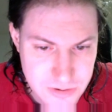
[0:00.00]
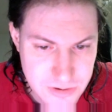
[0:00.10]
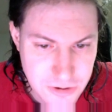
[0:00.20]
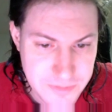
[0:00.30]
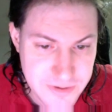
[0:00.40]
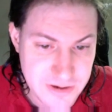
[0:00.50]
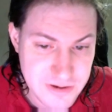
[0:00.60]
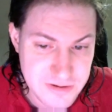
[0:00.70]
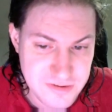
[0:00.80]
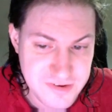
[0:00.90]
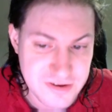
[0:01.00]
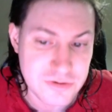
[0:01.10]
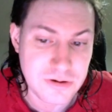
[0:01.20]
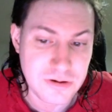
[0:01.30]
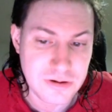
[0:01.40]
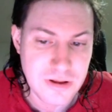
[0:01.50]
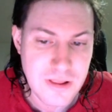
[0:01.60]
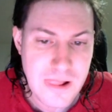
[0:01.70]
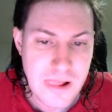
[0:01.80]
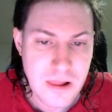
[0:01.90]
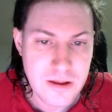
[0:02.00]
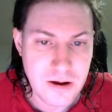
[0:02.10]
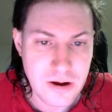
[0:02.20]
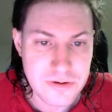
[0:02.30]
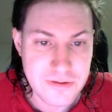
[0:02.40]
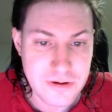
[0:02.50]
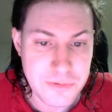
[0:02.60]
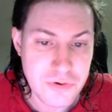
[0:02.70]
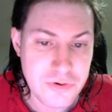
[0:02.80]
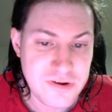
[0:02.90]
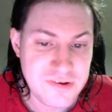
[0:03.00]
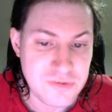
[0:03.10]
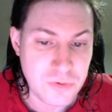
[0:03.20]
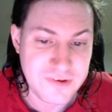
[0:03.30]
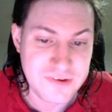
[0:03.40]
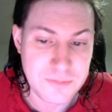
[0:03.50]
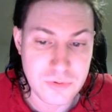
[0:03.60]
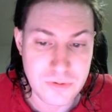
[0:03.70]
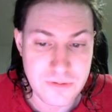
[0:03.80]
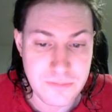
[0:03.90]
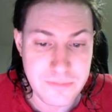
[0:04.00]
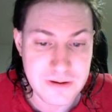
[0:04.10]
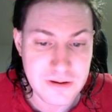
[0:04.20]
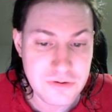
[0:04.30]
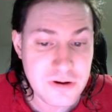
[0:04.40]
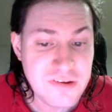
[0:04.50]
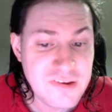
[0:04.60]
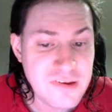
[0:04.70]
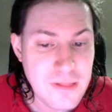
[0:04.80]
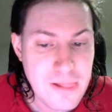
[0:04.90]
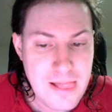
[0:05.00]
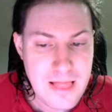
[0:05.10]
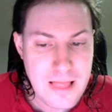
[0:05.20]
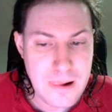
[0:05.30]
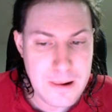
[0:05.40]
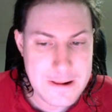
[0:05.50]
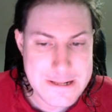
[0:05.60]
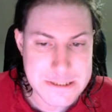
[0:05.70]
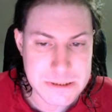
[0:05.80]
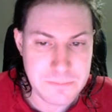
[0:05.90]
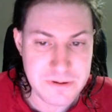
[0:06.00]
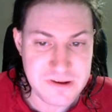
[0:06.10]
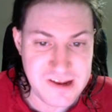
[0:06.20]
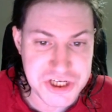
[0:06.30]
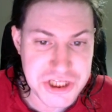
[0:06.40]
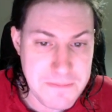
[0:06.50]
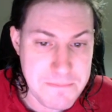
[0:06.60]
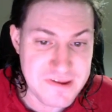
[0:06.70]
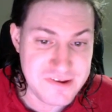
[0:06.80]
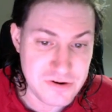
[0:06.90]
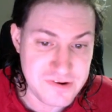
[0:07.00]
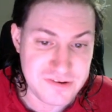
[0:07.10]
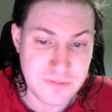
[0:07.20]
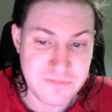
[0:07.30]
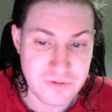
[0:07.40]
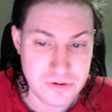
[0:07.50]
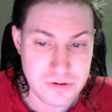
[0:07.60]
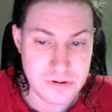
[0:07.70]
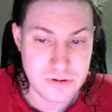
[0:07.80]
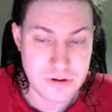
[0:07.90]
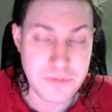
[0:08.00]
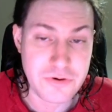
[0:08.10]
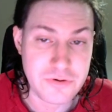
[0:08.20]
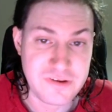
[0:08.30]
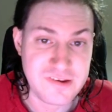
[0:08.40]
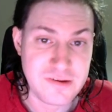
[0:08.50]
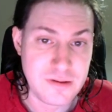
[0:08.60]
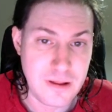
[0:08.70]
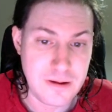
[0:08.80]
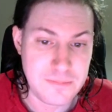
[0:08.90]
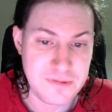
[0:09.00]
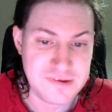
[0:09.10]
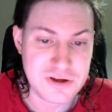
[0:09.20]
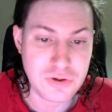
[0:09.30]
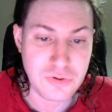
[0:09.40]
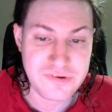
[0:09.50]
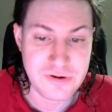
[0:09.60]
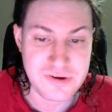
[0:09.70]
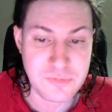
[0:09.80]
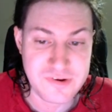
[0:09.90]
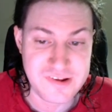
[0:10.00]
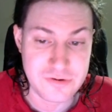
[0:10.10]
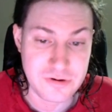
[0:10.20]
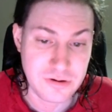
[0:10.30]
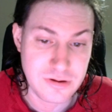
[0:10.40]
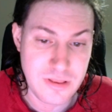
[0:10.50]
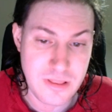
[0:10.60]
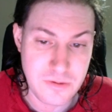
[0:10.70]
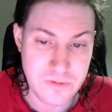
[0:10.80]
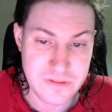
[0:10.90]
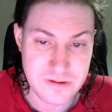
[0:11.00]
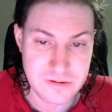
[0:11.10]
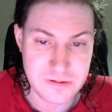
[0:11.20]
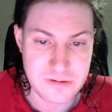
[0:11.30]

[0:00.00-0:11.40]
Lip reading: Copenhagen Central on the commuter trains and 1 stop north in the mainline trains. But it's actually a busier stop for commuter trains. It's closer, it's more central within